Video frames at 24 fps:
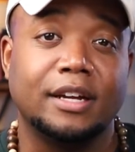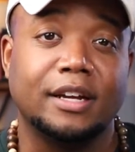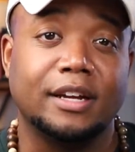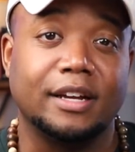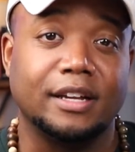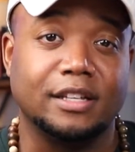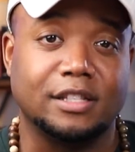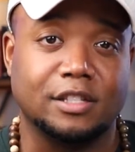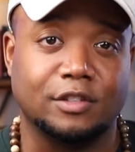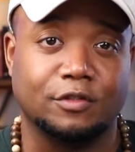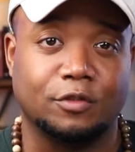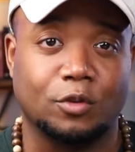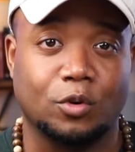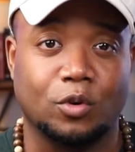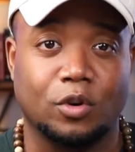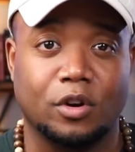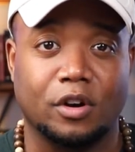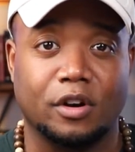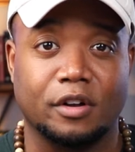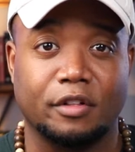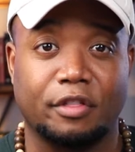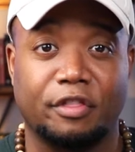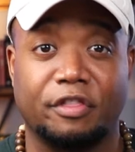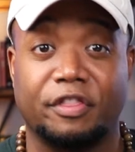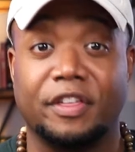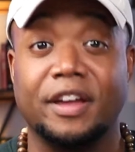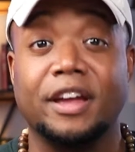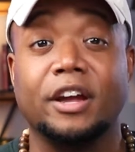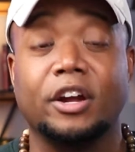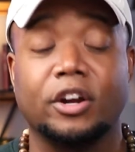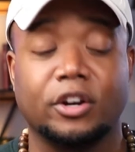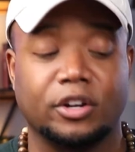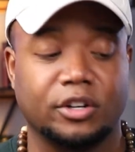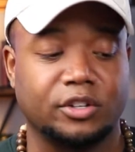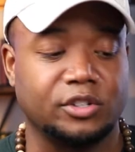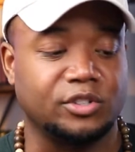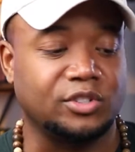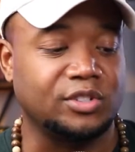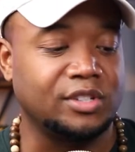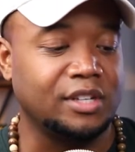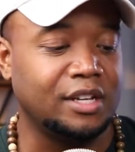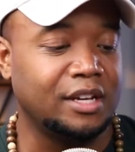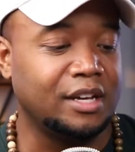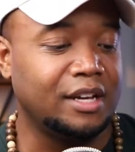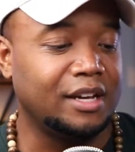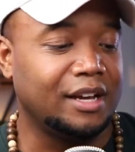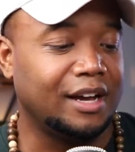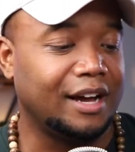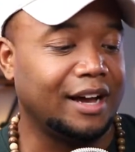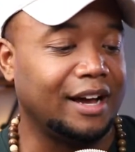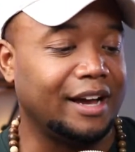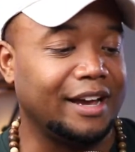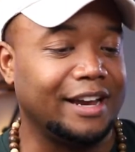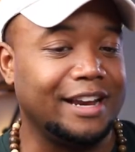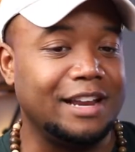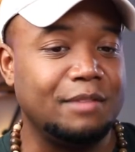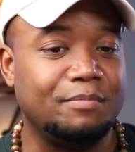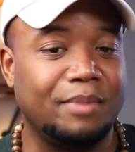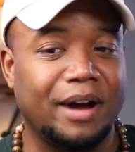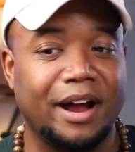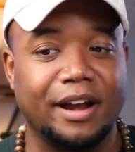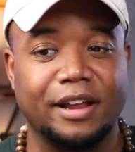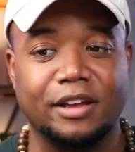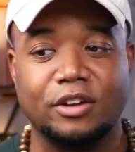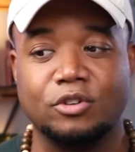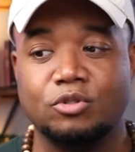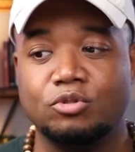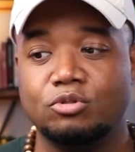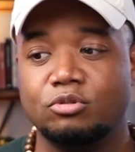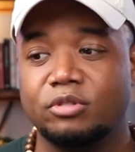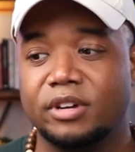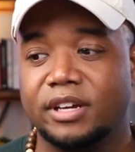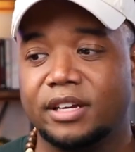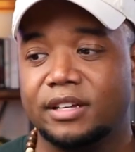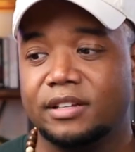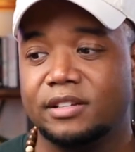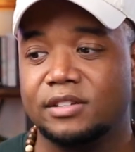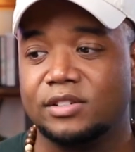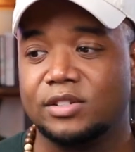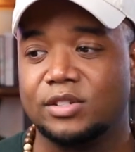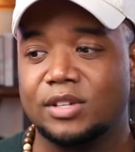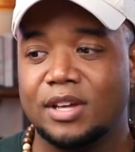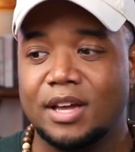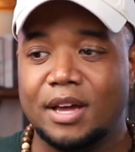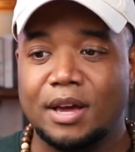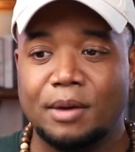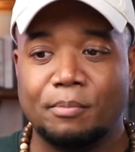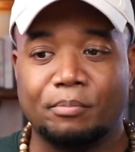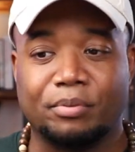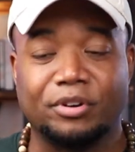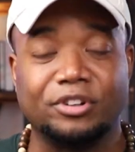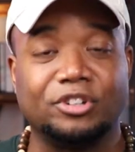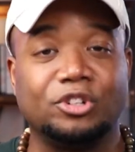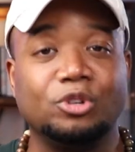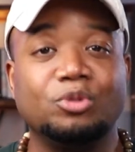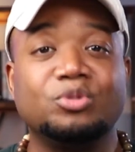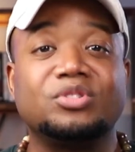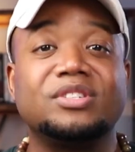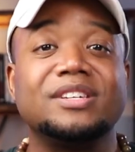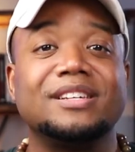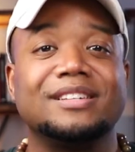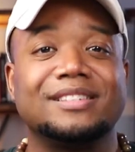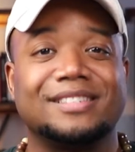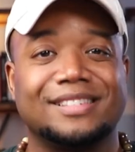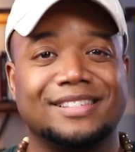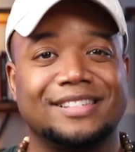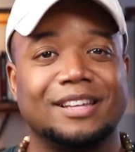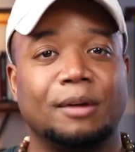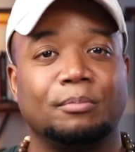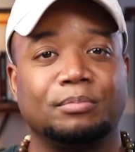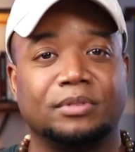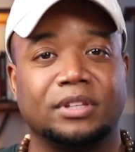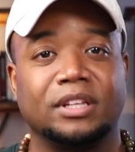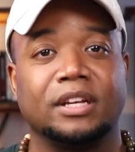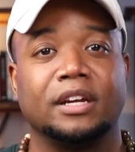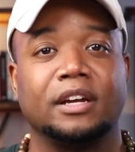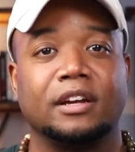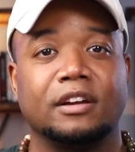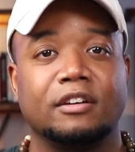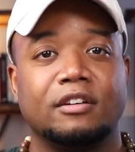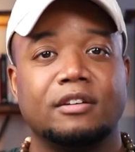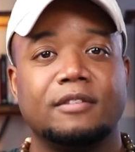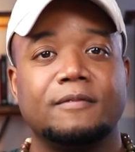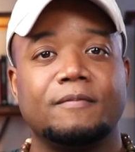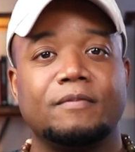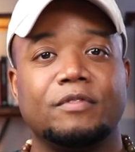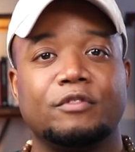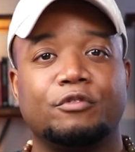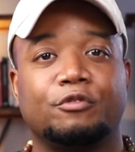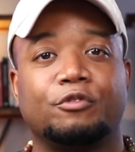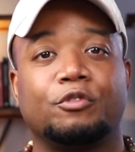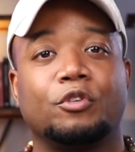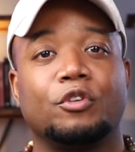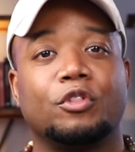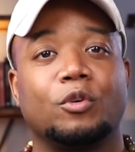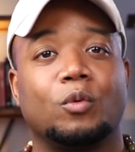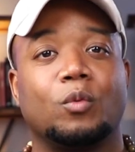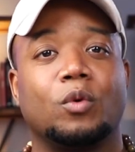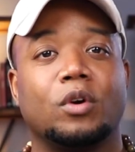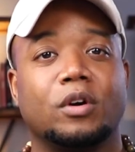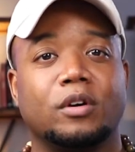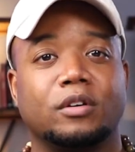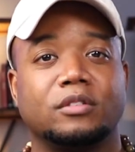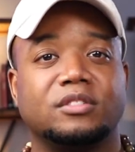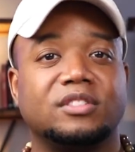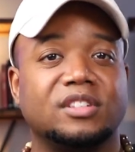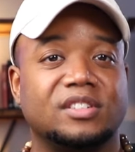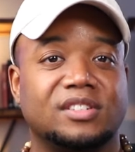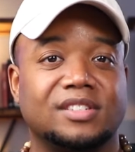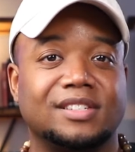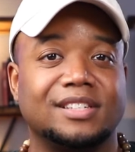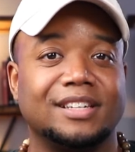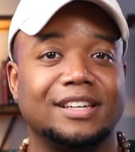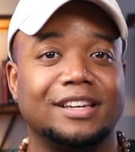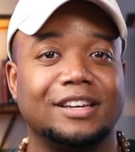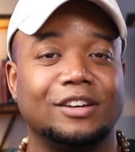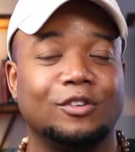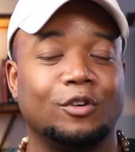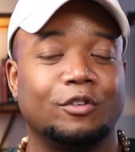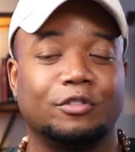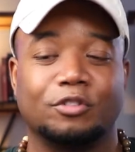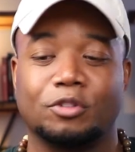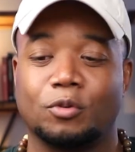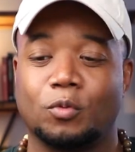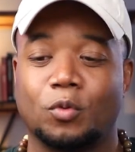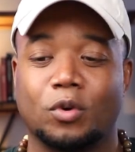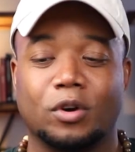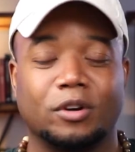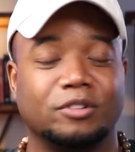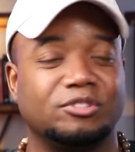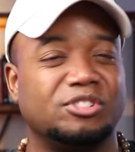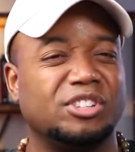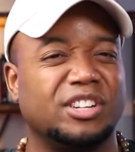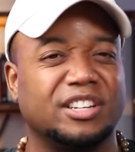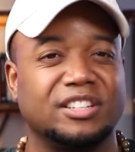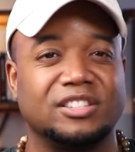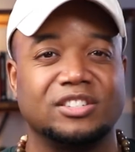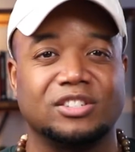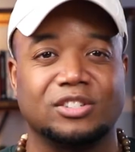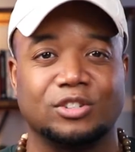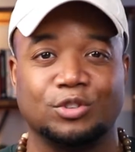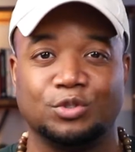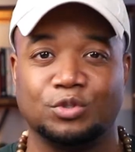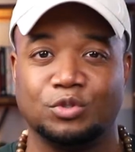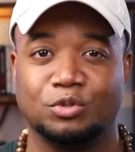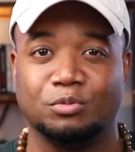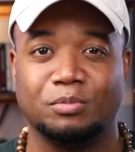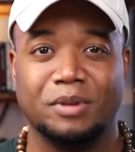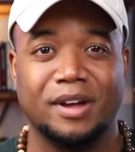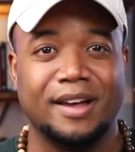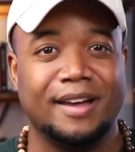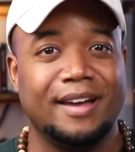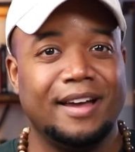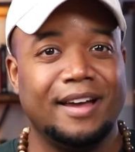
It's for thinkers. Anybody who is producing something for the world to see or for the world to consume.